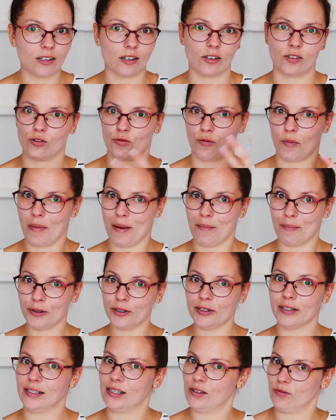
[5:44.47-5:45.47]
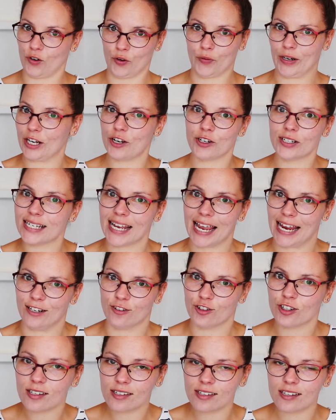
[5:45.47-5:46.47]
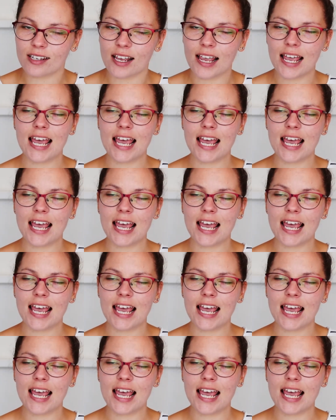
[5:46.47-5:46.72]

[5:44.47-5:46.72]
because remember, it's very contagious.